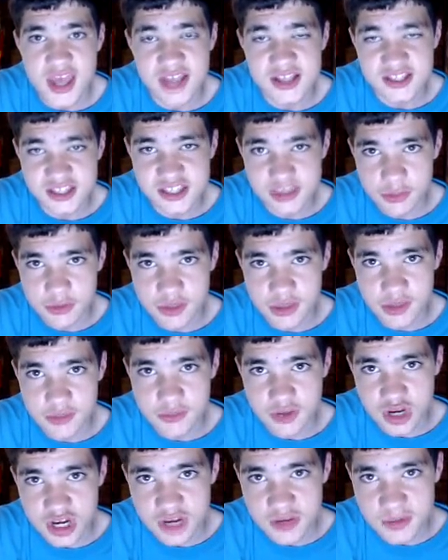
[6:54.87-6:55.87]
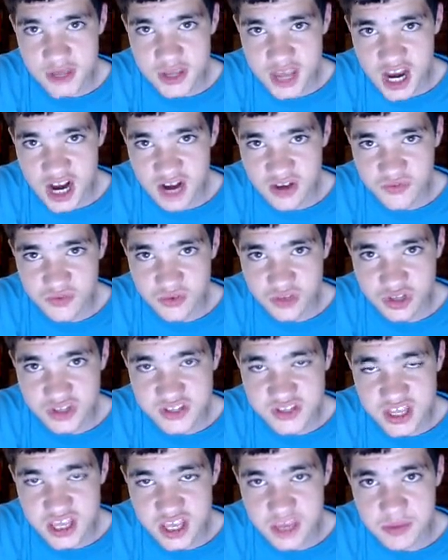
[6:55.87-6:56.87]
And some of them you need to be careful
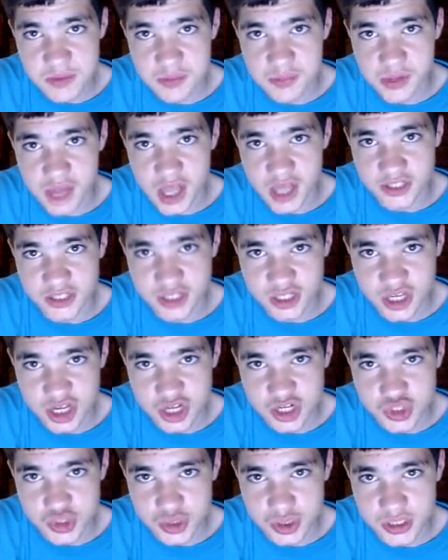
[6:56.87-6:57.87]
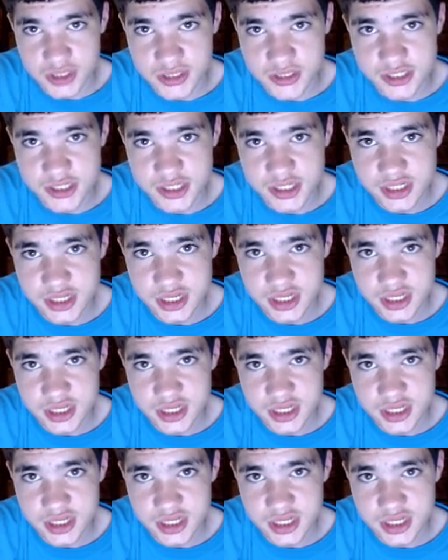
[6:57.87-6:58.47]
because they could be blocked in countries.